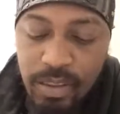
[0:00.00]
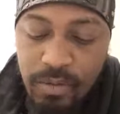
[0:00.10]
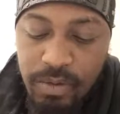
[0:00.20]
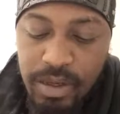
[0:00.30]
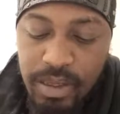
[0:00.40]

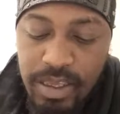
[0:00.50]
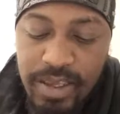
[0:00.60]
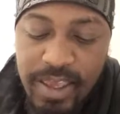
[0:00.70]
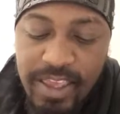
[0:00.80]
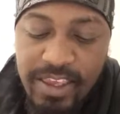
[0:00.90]
right,
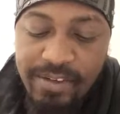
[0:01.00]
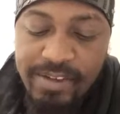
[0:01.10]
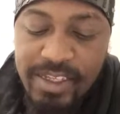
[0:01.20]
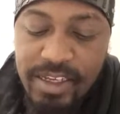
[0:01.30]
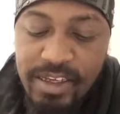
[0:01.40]
and give
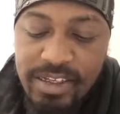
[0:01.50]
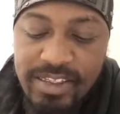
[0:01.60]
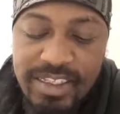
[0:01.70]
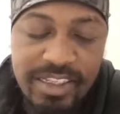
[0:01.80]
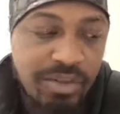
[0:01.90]

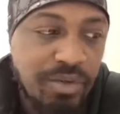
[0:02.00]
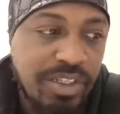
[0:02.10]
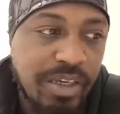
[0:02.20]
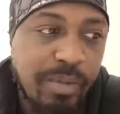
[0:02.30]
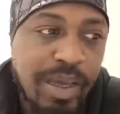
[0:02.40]
consent to his
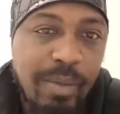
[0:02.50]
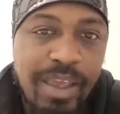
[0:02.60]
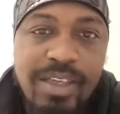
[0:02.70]
commandment.